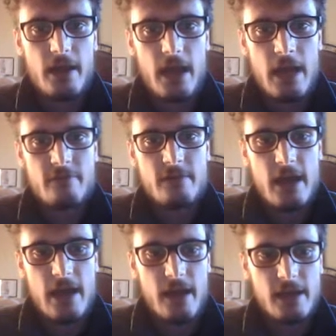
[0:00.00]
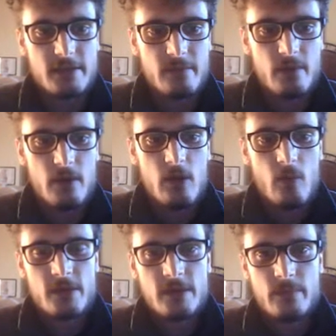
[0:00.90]
every n item
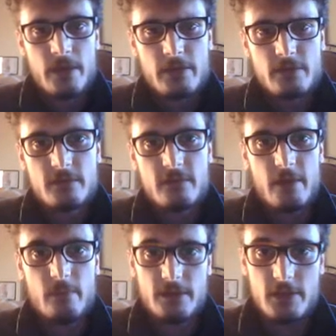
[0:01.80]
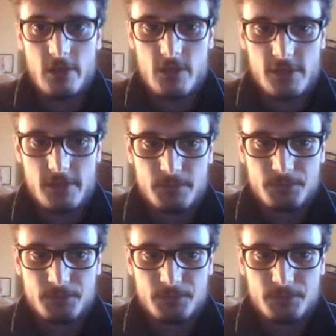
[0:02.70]
with a period defined by the user.